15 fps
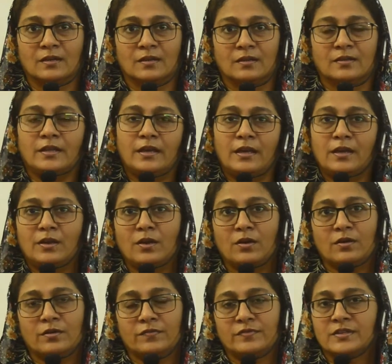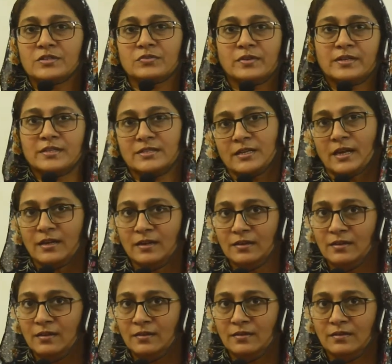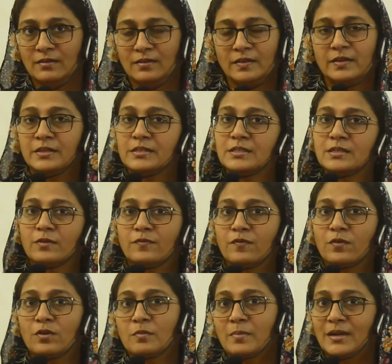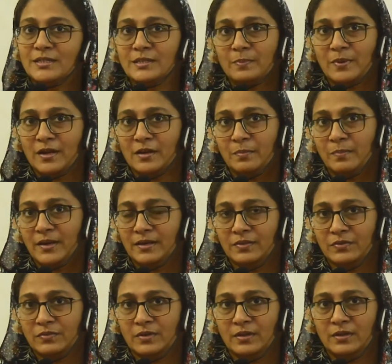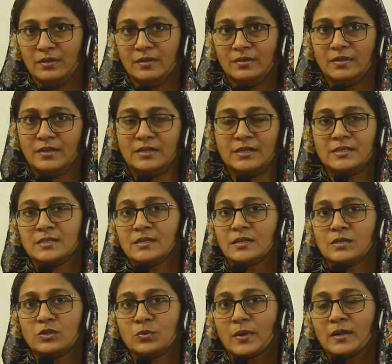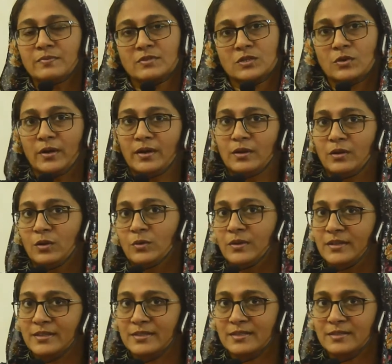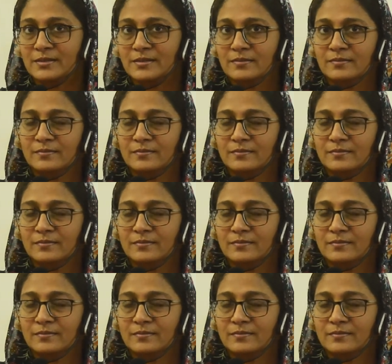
The area of this rectangle is 4 multiplied by 3, that is 12 square units.